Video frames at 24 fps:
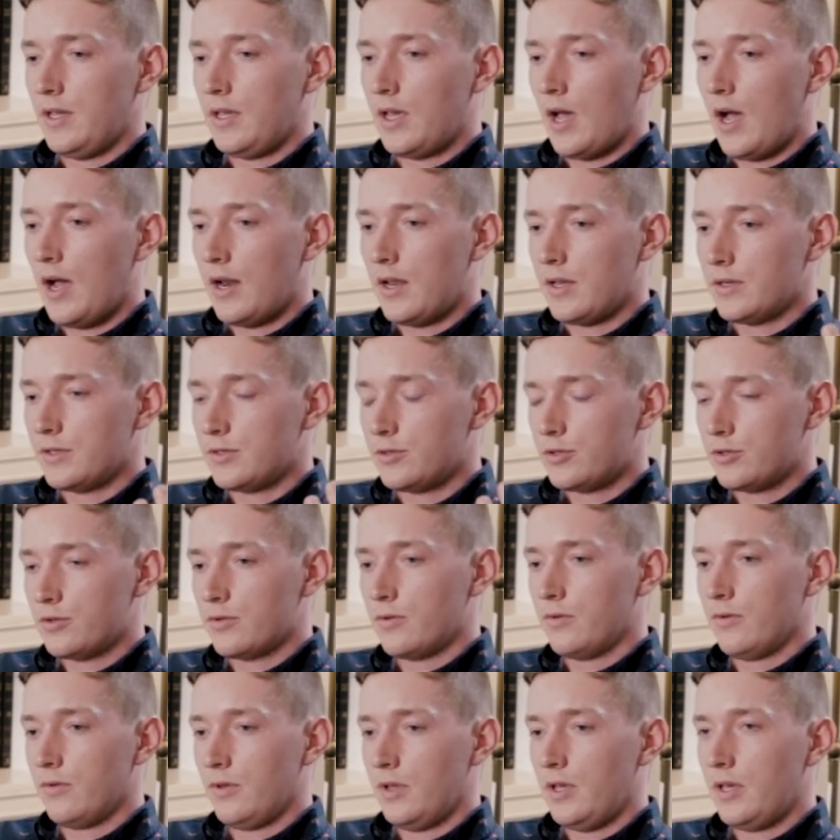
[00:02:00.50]
God has
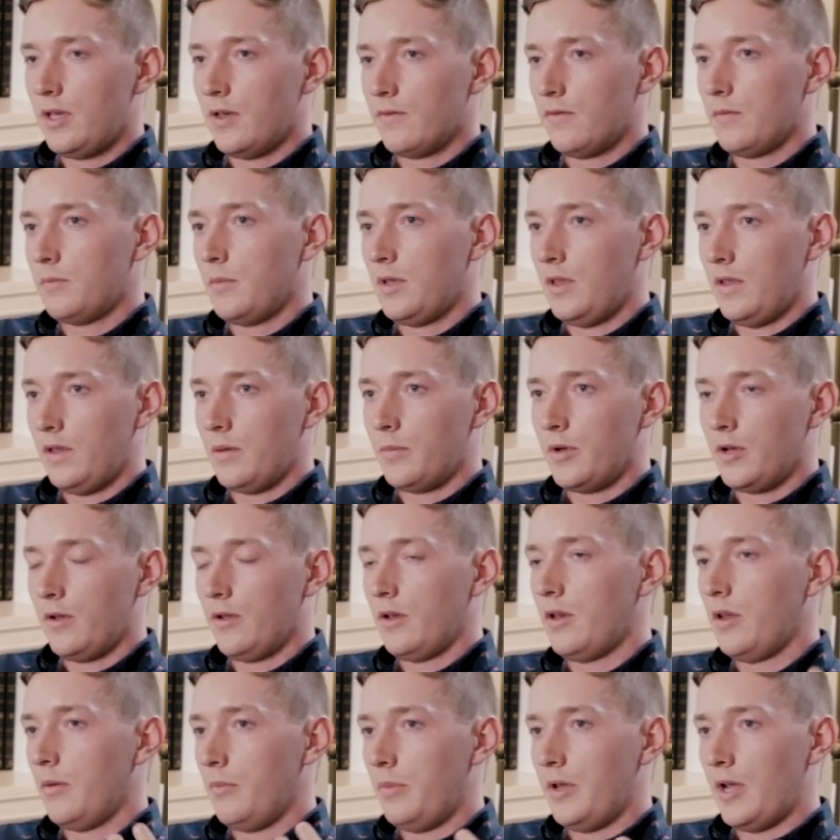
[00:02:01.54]
truly given me the
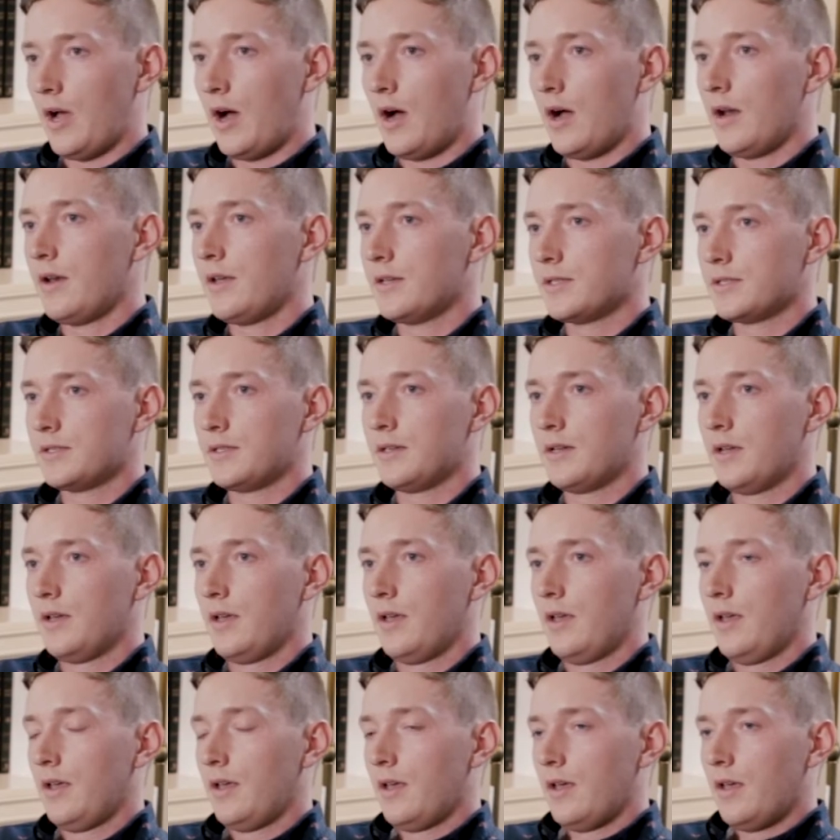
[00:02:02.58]
ability to be honest
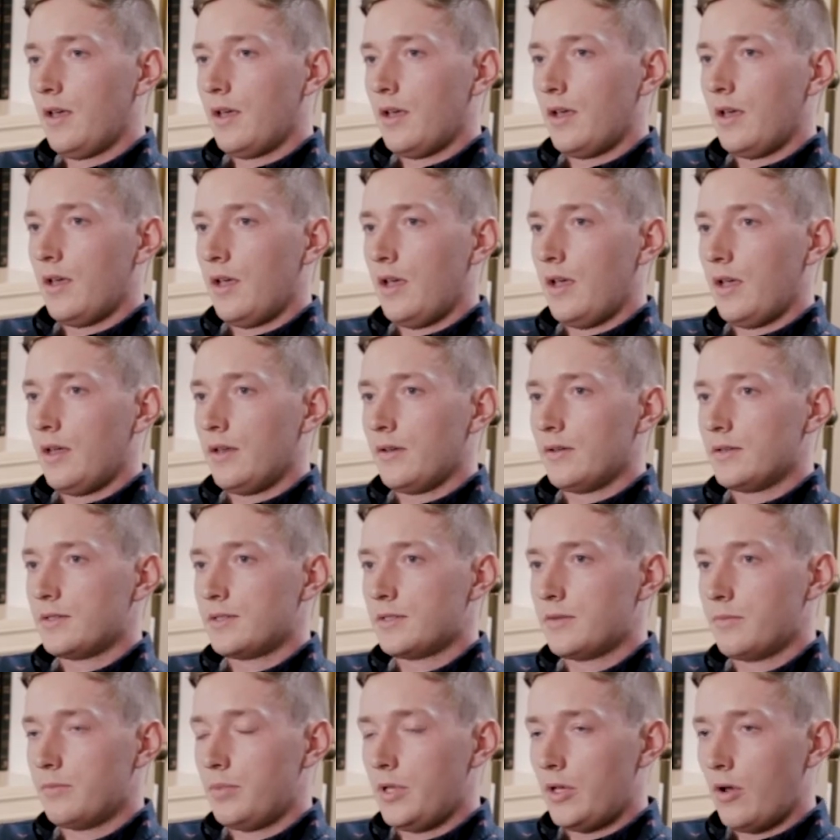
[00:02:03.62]

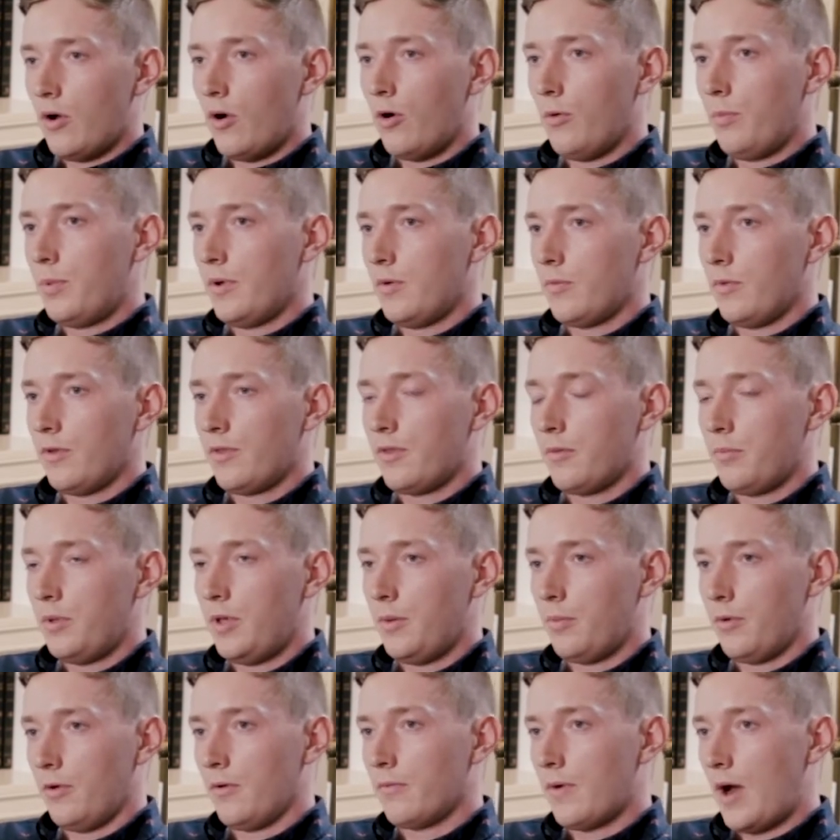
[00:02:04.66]
and be open with the
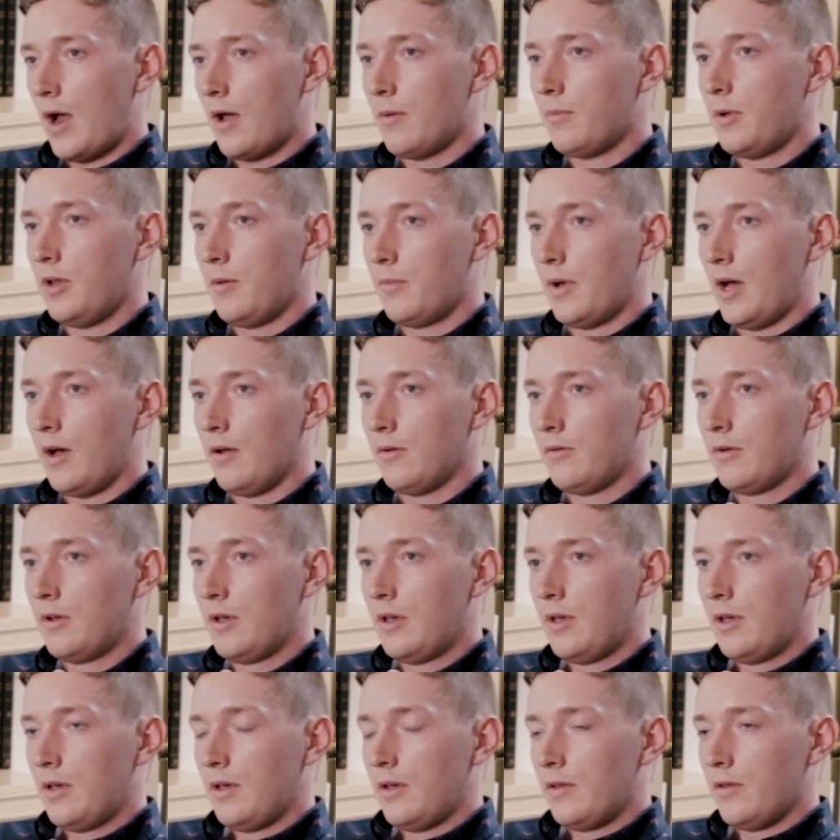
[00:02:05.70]
people around me about
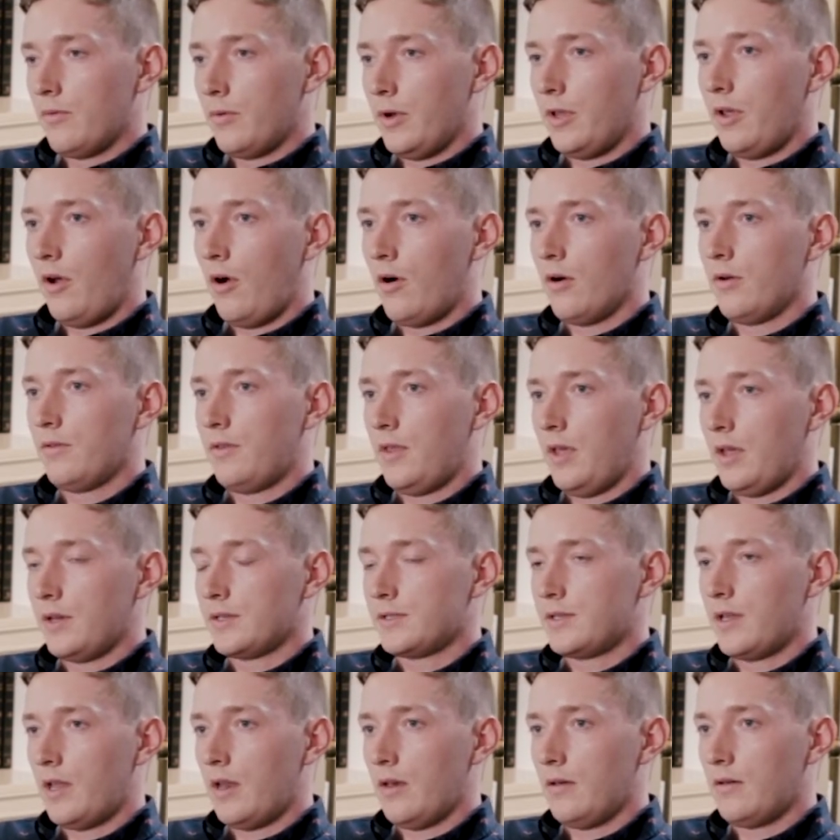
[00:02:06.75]
the really hard
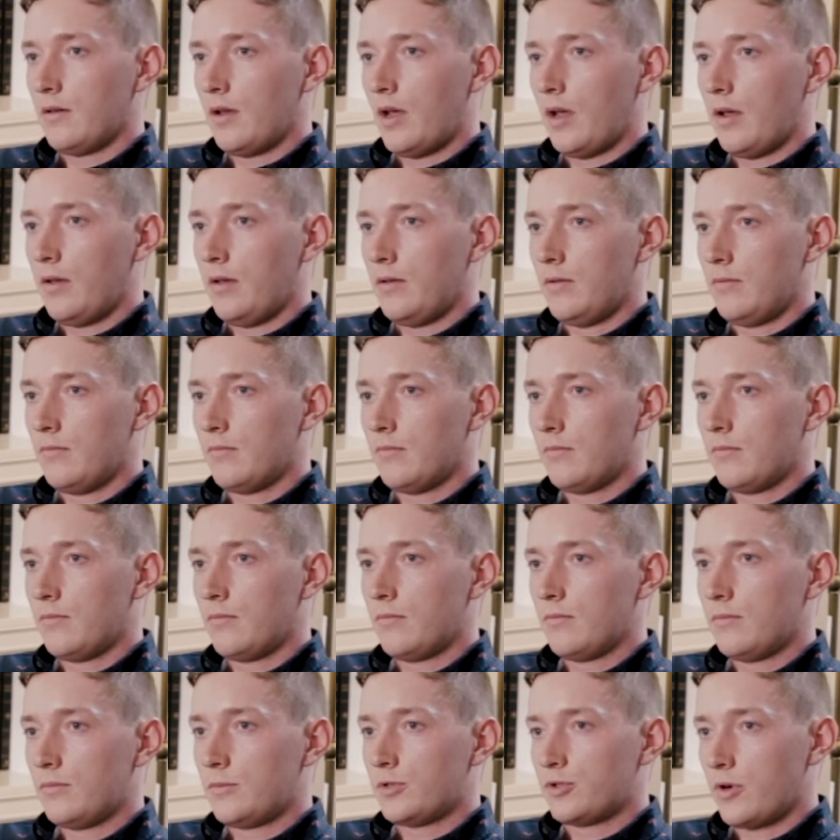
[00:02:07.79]
things that I
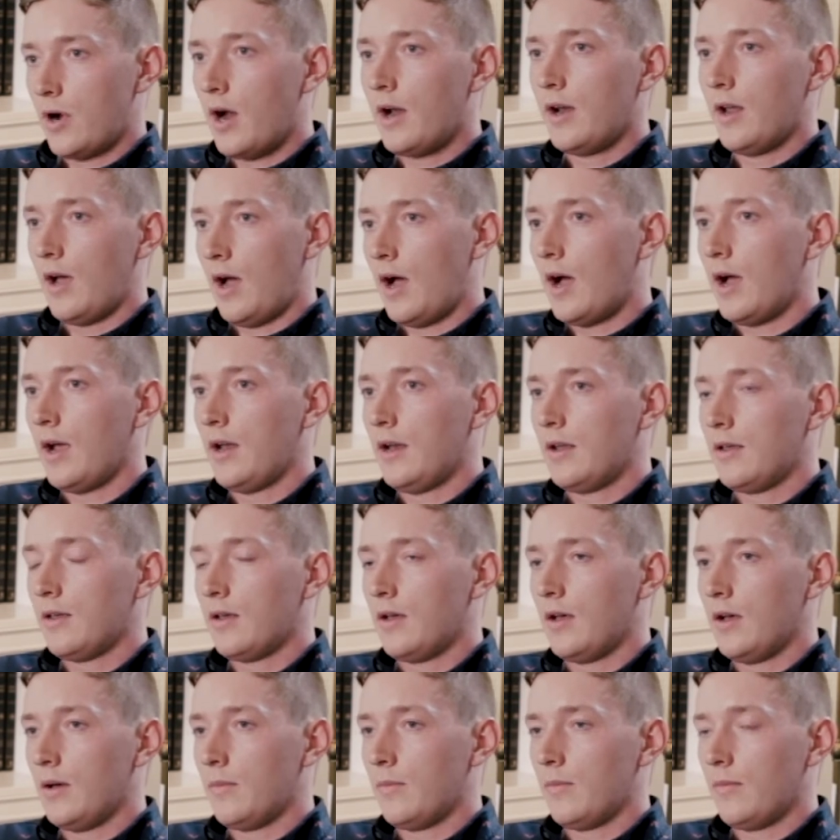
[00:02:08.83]
try to hide,
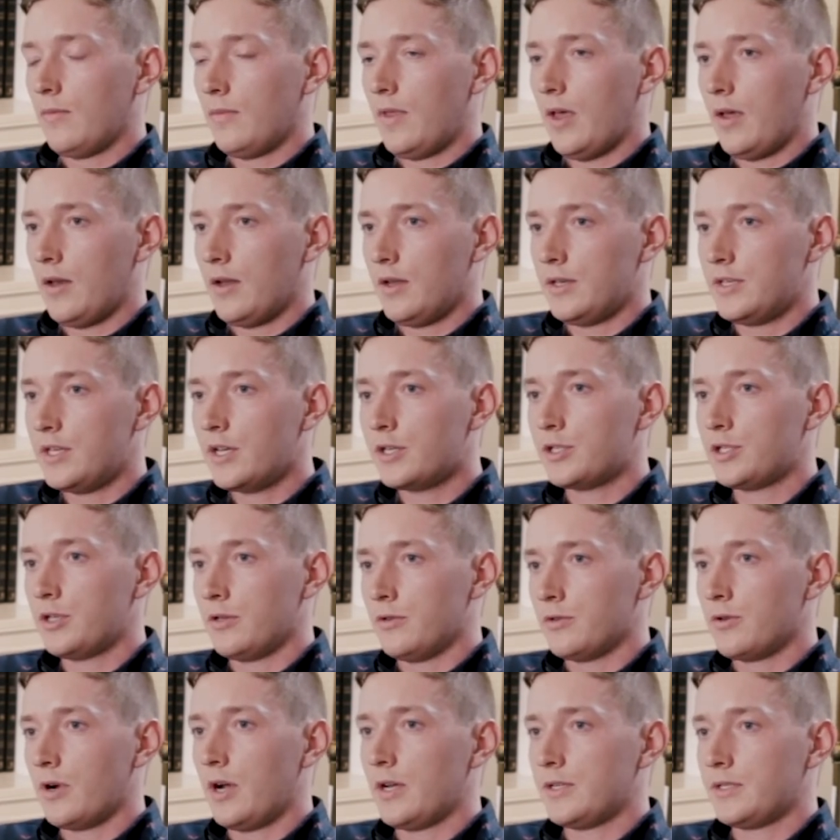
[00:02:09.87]
that
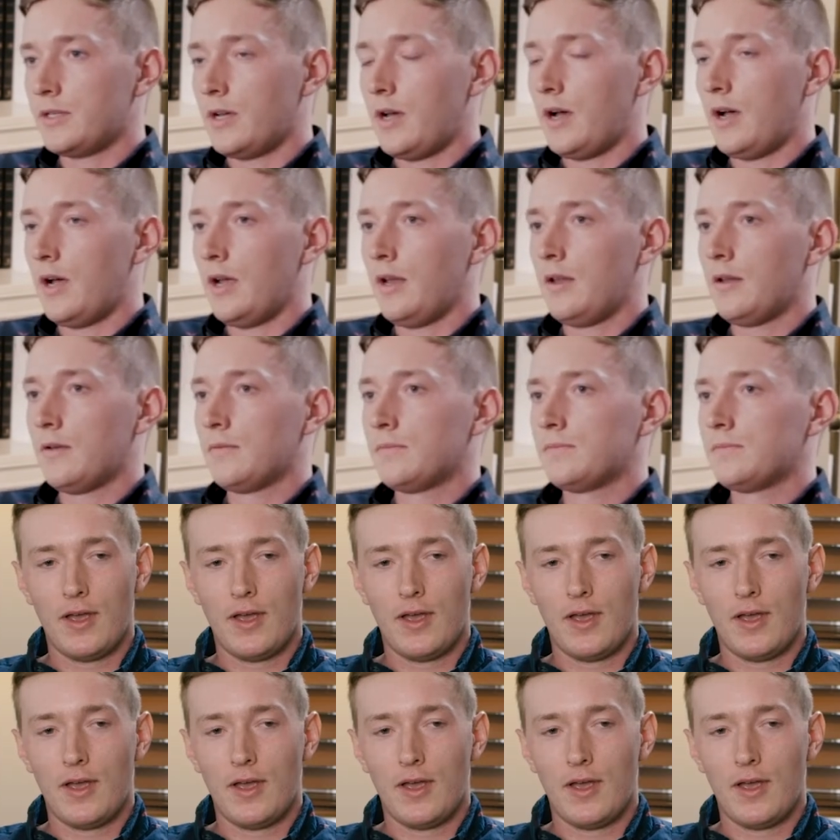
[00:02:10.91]
addiction tries to hide.